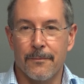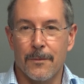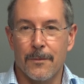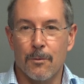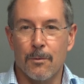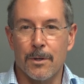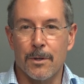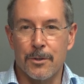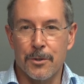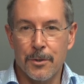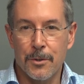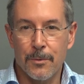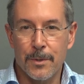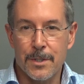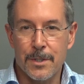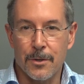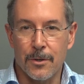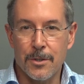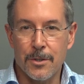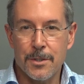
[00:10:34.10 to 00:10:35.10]
Well, do your
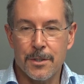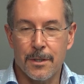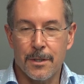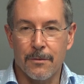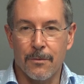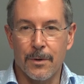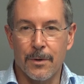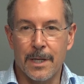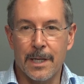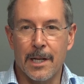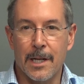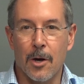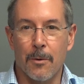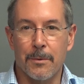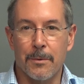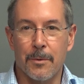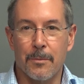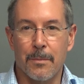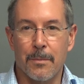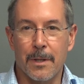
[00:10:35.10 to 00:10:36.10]
research. If we can help
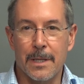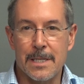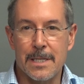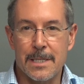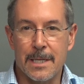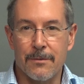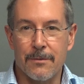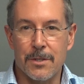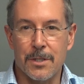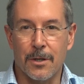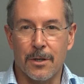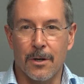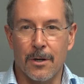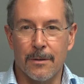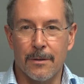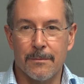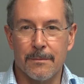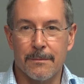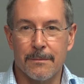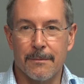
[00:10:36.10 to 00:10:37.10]
you, please give us a
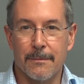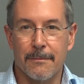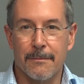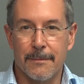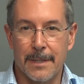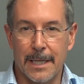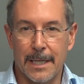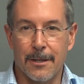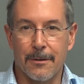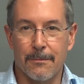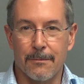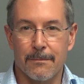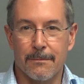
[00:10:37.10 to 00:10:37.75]
call. Thank you.